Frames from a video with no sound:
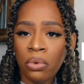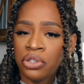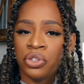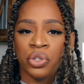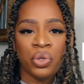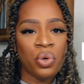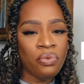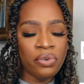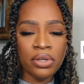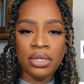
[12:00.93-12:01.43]

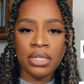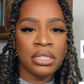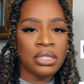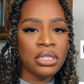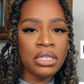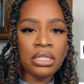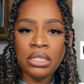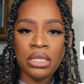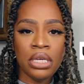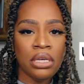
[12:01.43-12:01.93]
watches over the
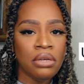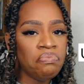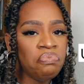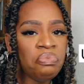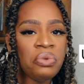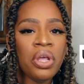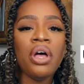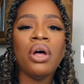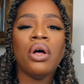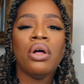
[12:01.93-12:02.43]
city,
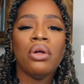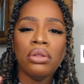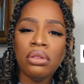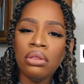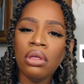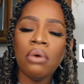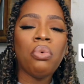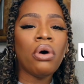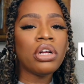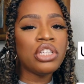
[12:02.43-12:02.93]

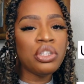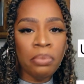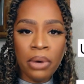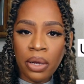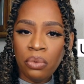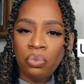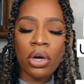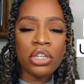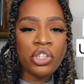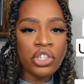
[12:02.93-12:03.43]
the
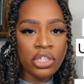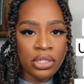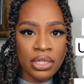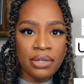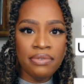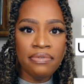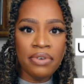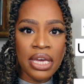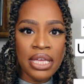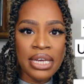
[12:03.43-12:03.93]
watchman watches
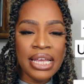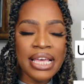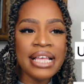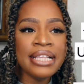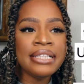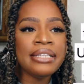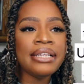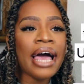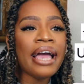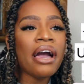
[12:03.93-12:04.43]
in vain.
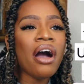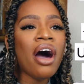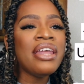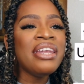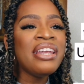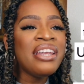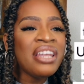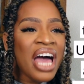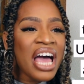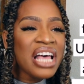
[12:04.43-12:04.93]
It's like,
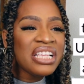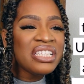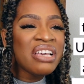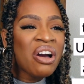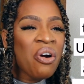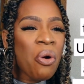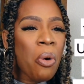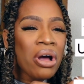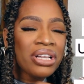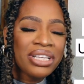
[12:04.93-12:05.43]
unless
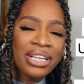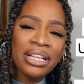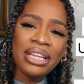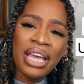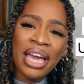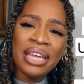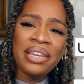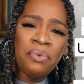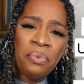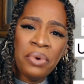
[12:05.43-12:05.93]
God
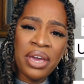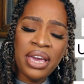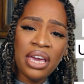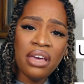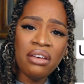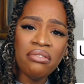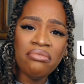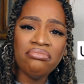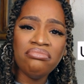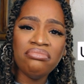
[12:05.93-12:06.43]
clear the
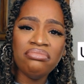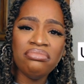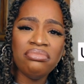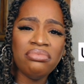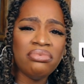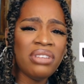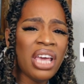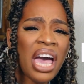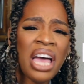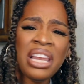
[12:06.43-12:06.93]
way,
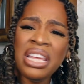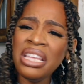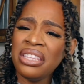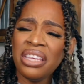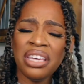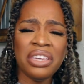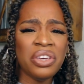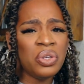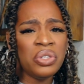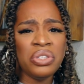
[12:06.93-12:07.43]

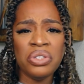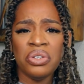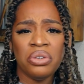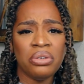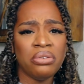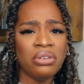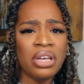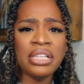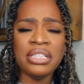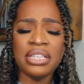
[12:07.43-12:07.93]
anything you
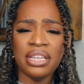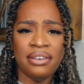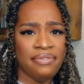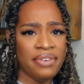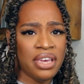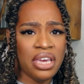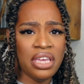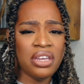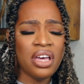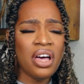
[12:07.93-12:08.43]
do is in
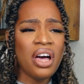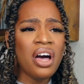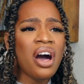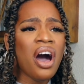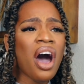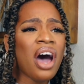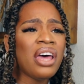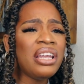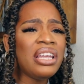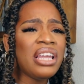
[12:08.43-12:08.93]
vain.
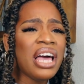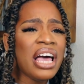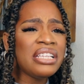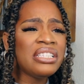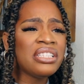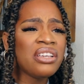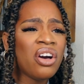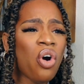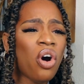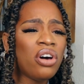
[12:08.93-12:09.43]

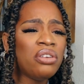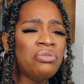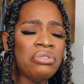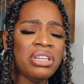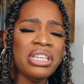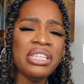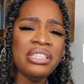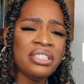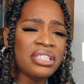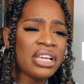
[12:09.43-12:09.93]
Unless God
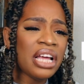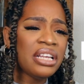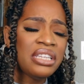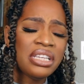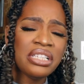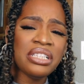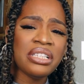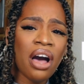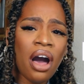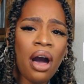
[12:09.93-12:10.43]
really set
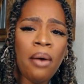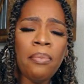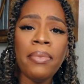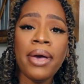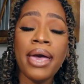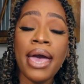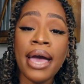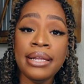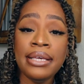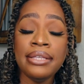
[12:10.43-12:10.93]
this
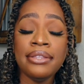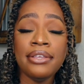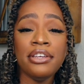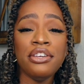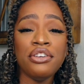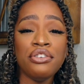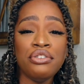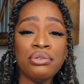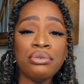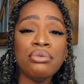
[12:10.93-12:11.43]
up,
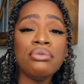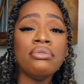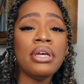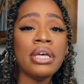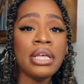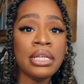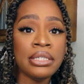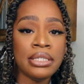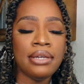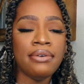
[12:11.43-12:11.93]
anything you do
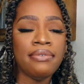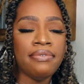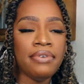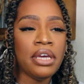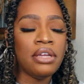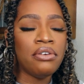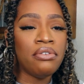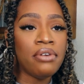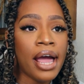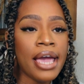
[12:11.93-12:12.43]
is in
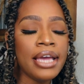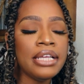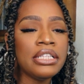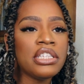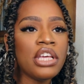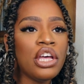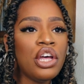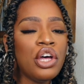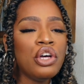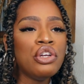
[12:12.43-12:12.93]
vain,
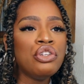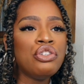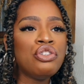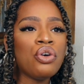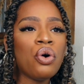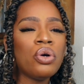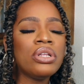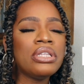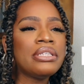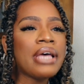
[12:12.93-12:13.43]
right?
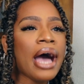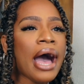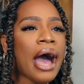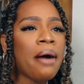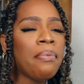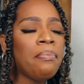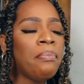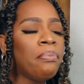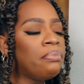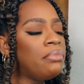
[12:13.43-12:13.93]
So
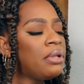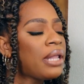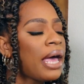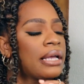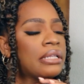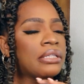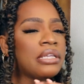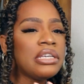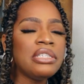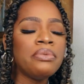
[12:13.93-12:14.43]
that,
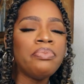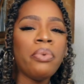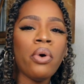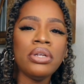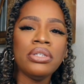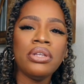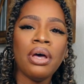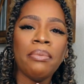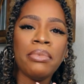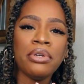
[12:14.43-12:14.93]
like, this
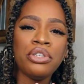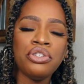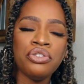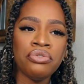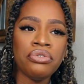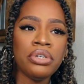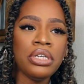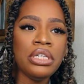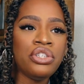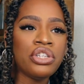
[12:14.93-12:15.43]
point number
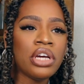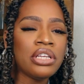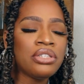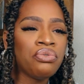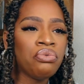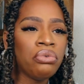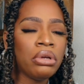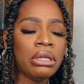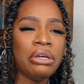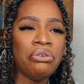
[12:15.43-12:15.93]
three
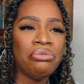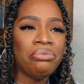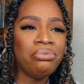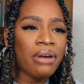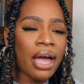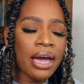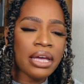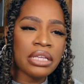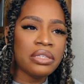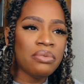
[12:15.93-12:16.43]
just really
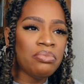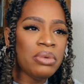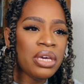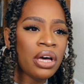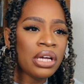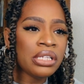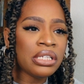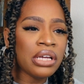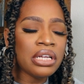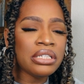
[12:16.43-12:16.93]
wrecked me,
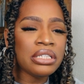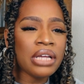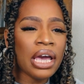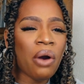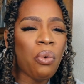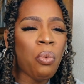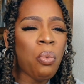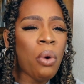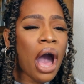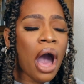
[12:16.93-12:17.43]
because I was
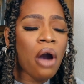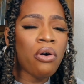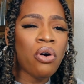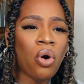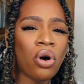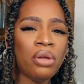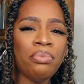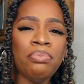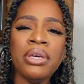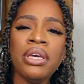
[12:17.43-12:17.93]
like, wow,
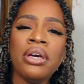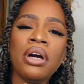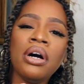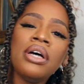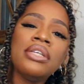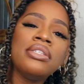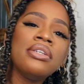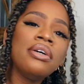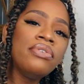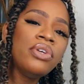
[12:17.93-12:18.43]
God,
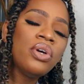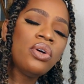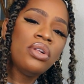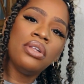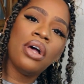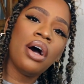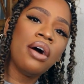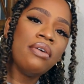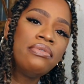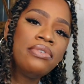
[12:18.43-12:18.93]
because of your
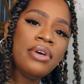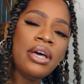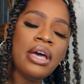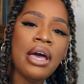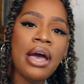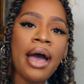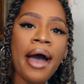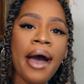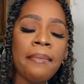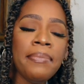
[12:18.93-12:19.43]
love,
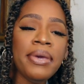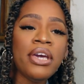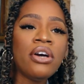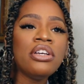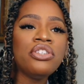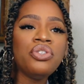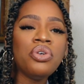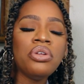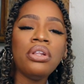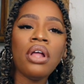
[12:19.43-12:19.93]
and
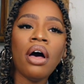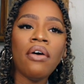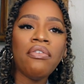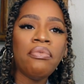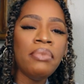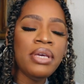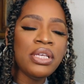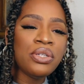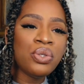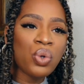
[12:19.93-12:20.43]
because you
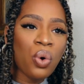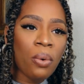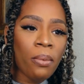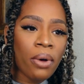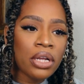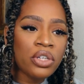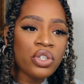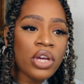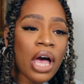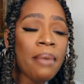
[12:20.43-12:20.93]
love me so
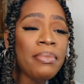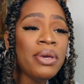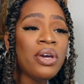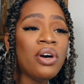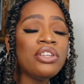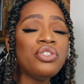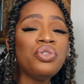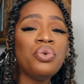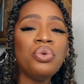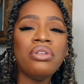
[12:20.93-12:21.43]
much, and
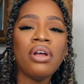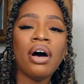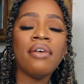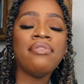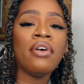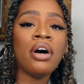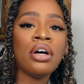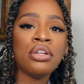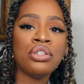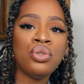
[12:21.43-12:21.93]
because you
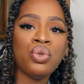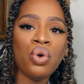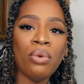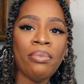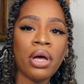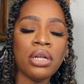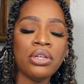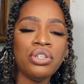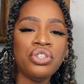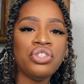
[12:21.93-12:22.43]
love us so
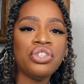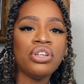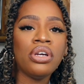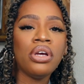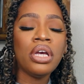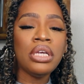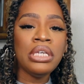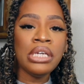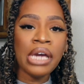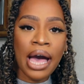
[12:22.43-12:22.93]
much,
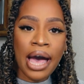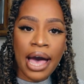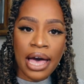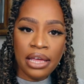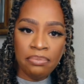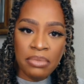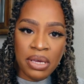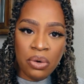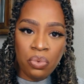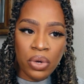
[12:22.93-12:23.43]
you
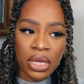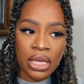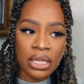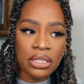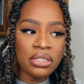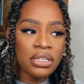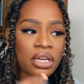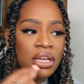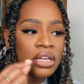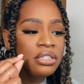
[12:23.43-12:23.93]
had me
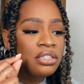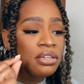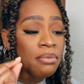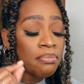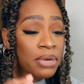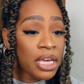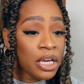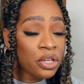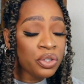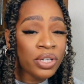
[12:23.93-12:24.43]
wait to
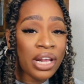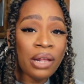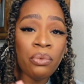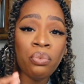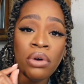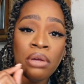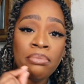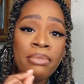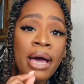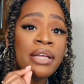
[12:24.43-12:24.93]
make sure
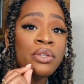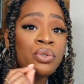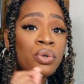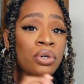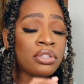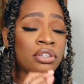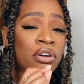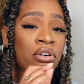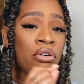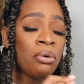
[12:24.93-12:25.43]
that when my
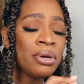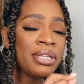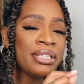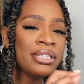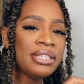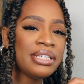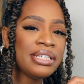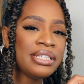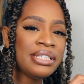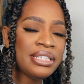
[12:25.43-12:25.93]
daughter go
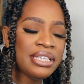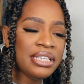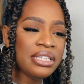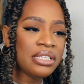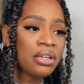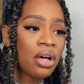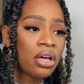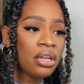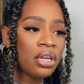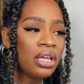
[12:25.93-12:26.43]
into this
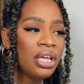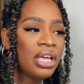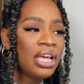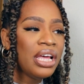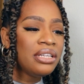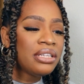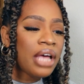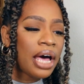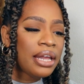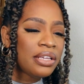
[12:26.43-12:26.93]
season,
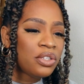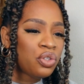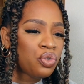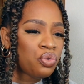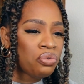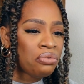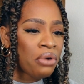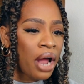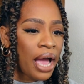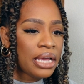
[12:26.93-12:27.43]
that
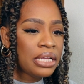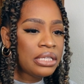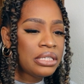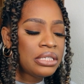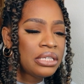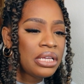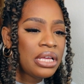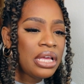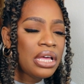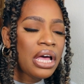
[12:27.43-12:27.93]
it's
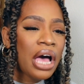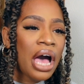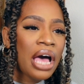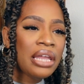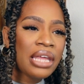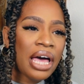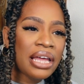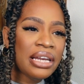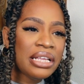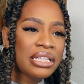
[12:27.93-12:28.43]
right,
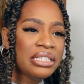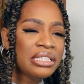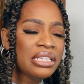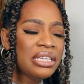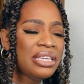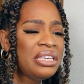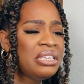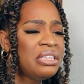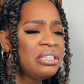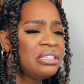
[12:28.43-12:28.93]
and that it's
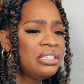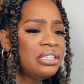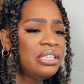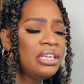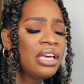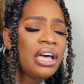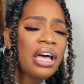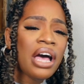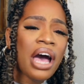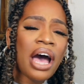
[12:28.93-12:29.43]
easy,
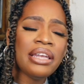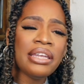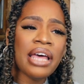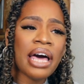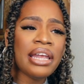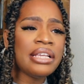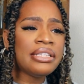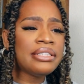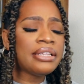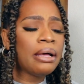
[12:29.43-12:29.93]
and
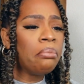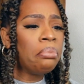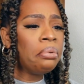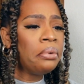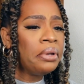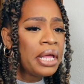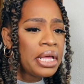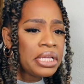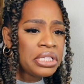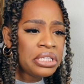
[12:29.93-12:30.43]
that it's a
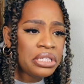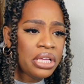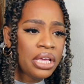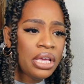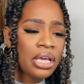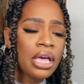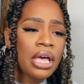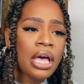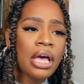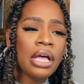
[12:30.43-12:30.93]

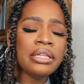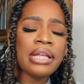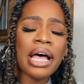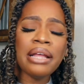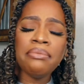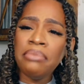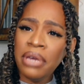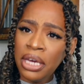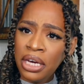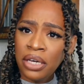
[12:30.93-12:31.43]
blessing,
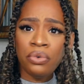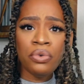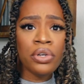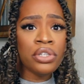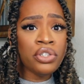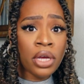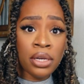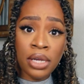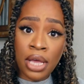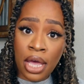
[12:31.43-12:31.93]
that make it
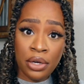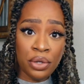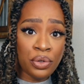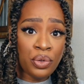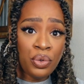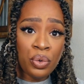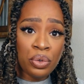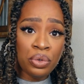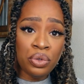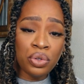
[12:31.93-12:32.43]
rich and add
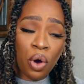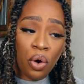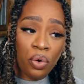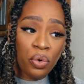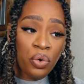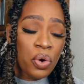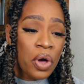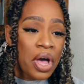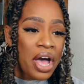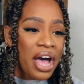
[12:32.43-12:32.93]
it no
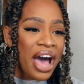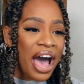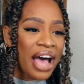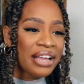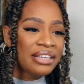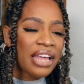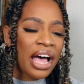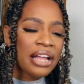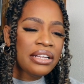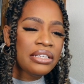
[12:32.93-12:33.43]
sorrow,
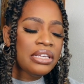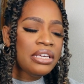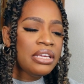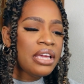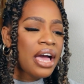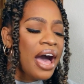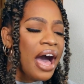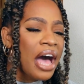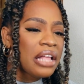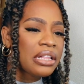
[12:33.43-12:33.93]
and that the
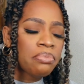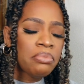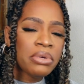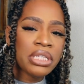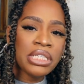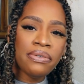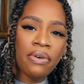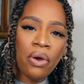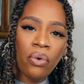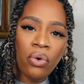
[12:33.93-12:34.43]

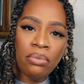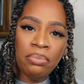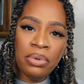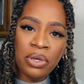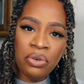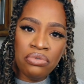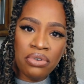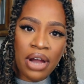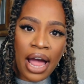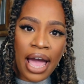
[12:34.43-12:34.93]
atmosphere will
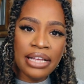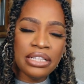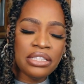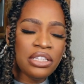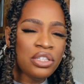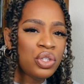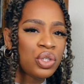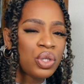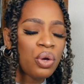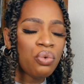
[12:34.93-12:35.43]
be right,
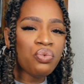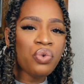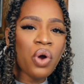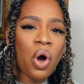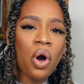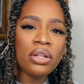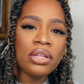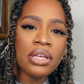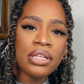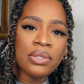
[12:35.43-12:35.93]
the
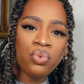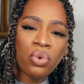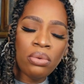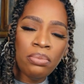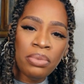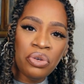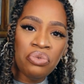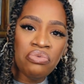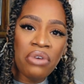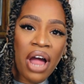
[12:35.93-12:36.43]
surroundings will
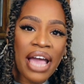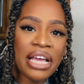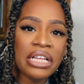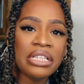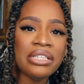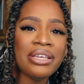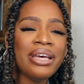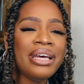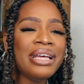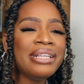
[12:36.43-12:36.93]
be
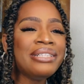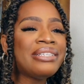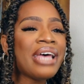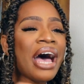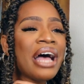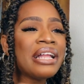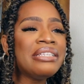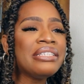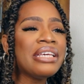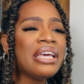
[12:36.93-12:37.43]
right,
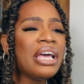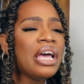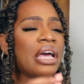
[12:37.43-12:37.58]
that